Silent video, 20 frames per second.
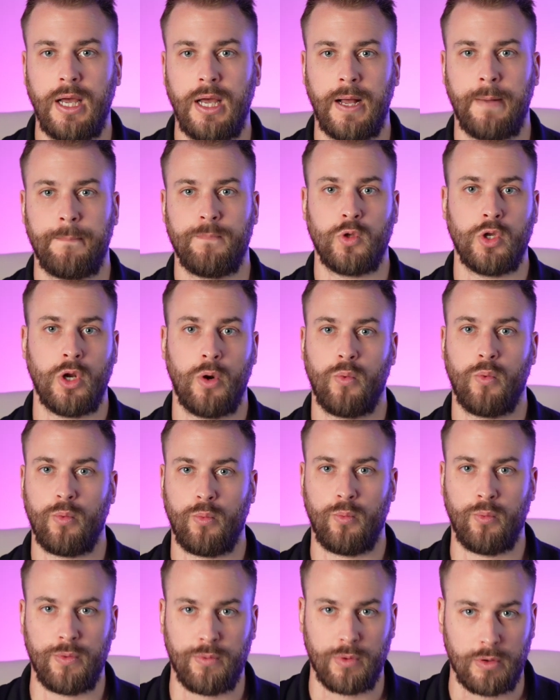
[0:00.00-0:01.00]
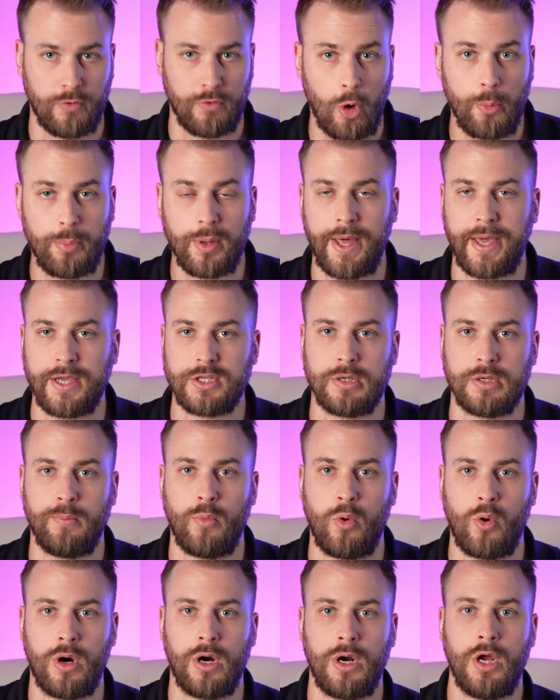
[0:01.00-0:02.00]
We were role playing some
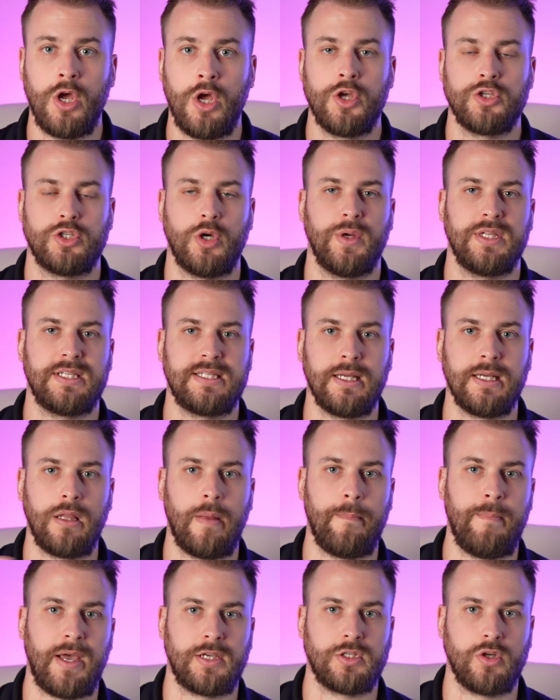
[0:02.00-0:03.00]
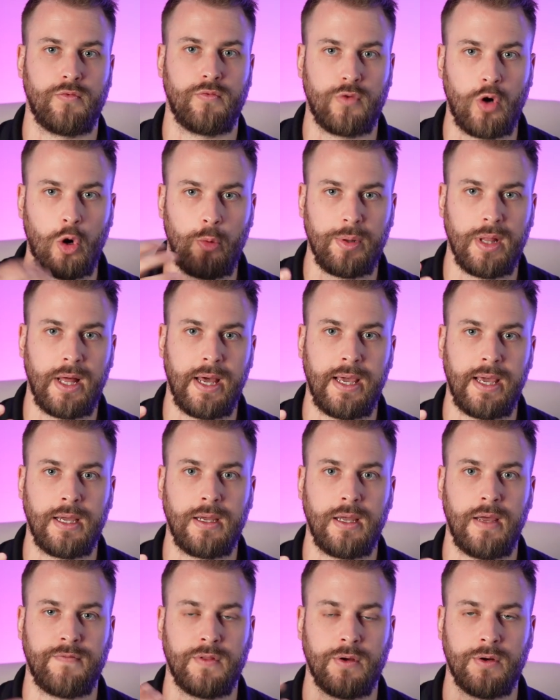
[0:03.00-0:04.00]
more. So it's still a mix of role
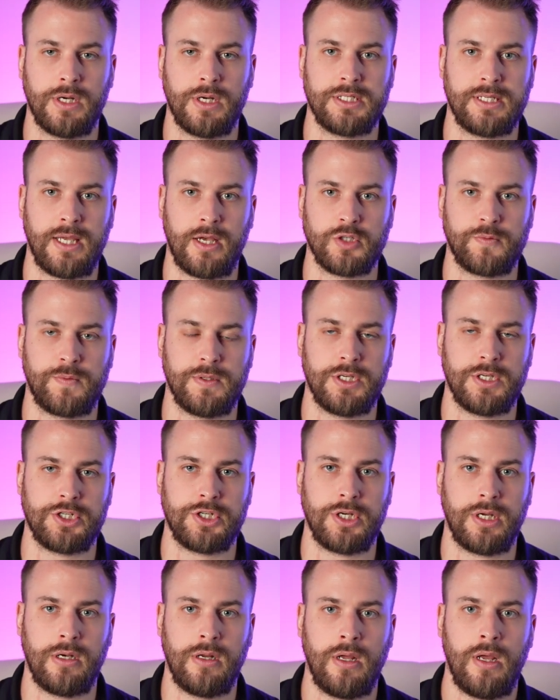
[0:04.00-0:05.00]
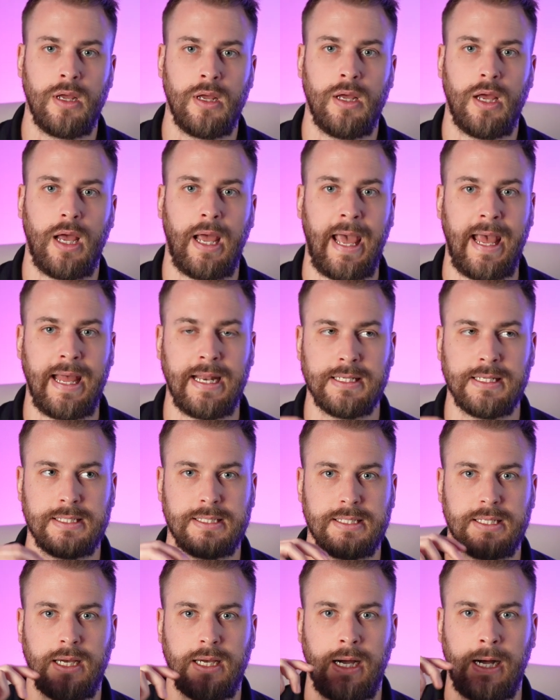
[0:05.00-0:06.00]
playing if they're in a sales position, and
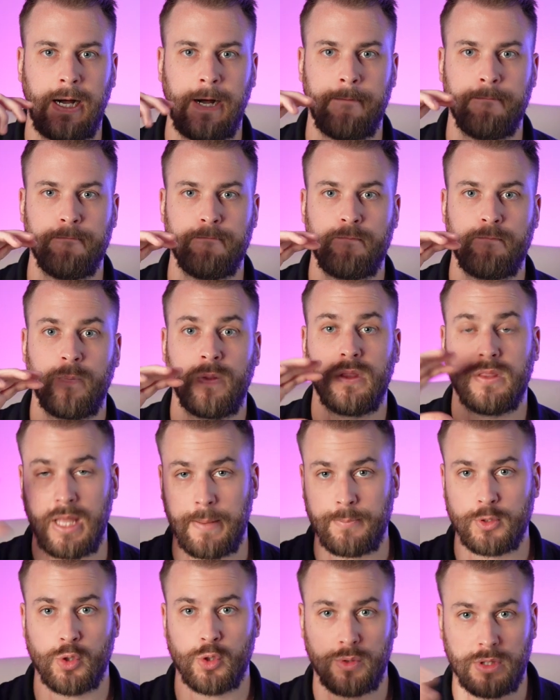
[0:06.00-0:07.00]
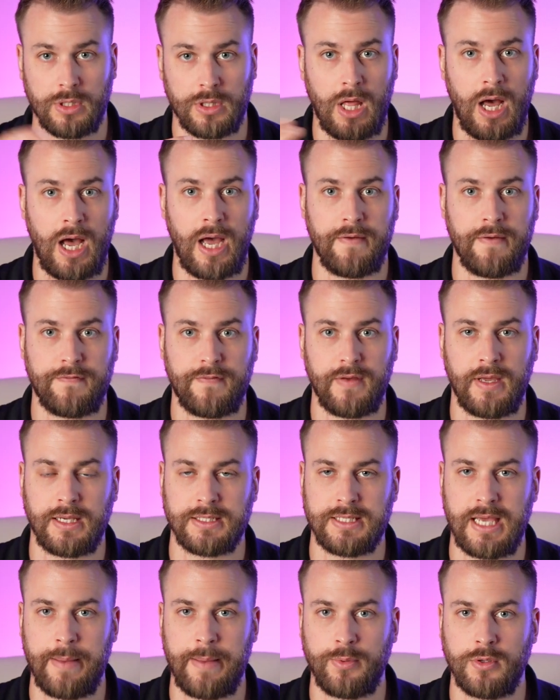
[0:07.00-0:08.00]
them doing the live
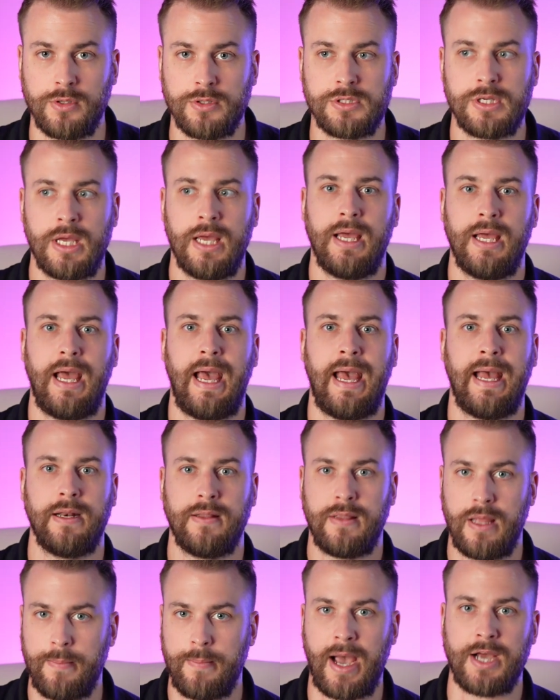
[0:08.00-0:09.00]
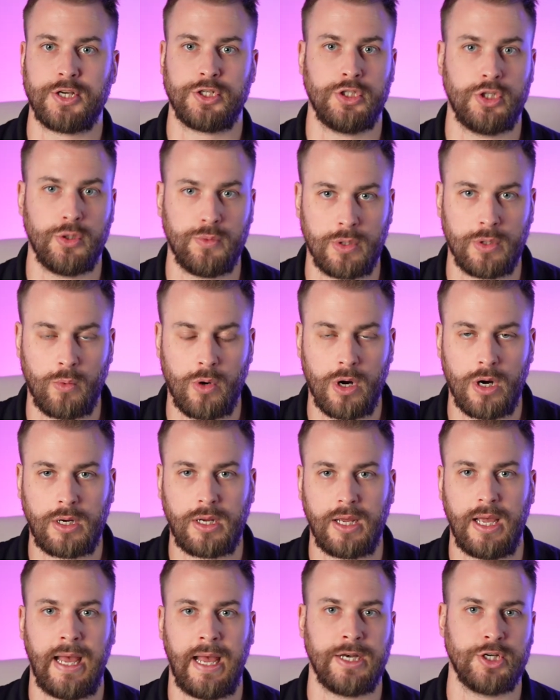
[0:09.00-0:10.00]
examples and them actually doing the work
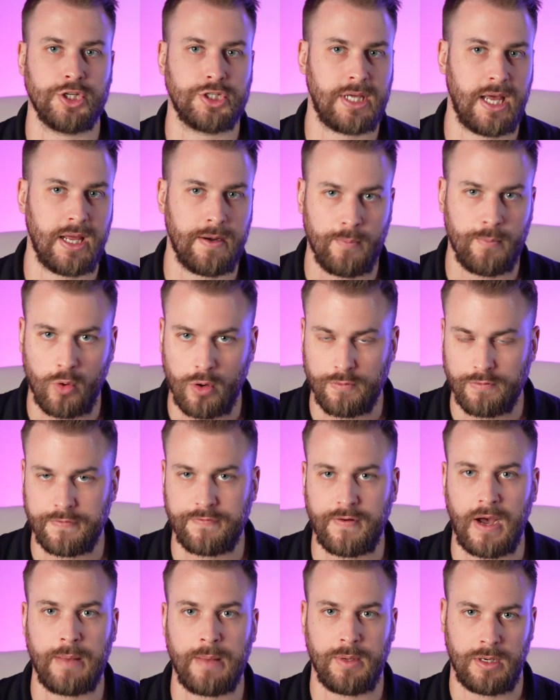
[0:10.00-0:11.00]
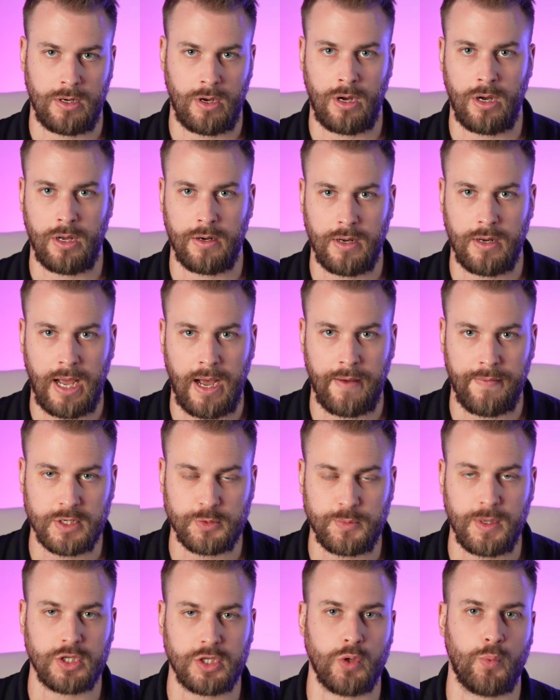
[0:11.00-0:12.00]
and just getting more refinement on how they
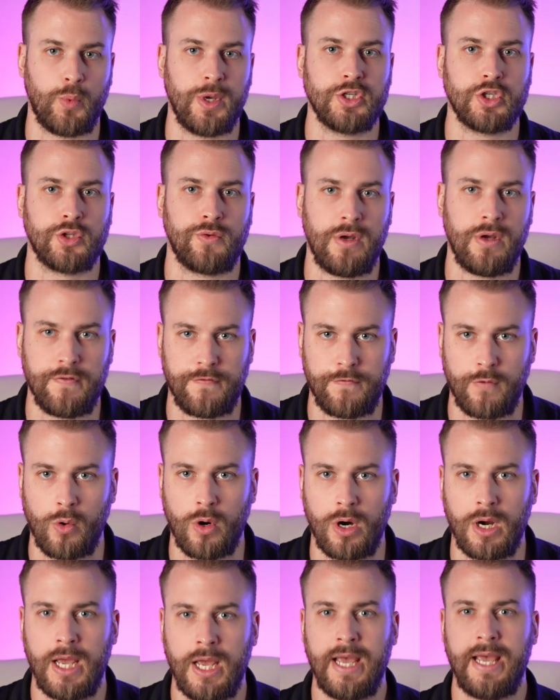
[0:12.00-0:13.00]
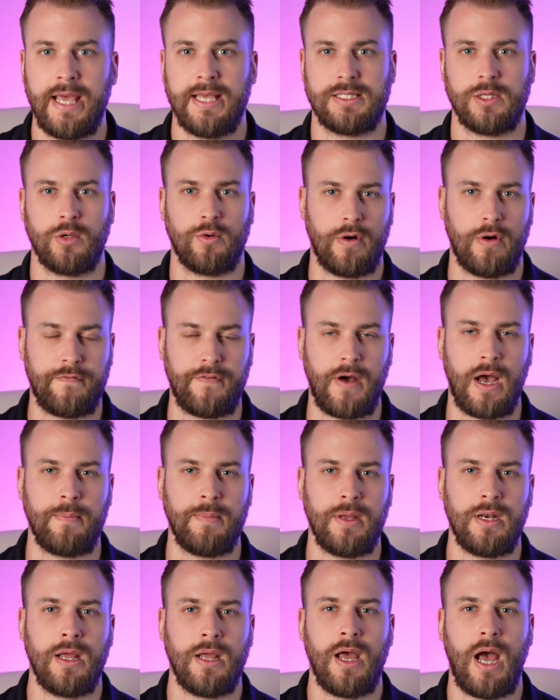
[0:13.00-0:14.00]
speak. So weeks 3 and 4 is still a
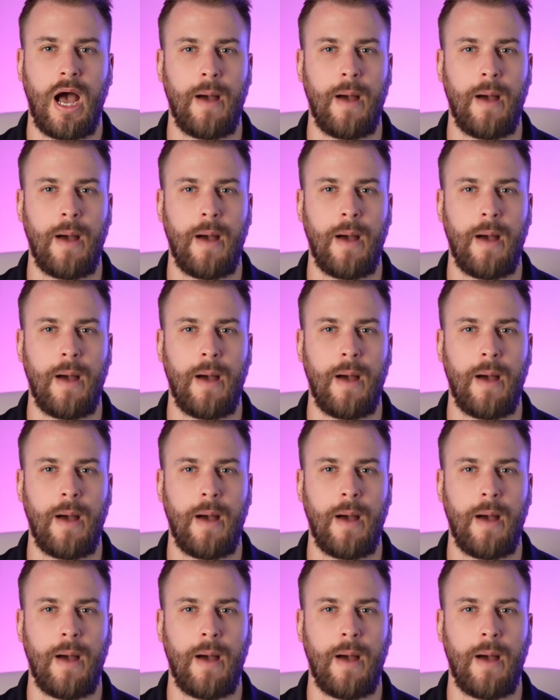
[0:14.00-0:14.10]
refinement.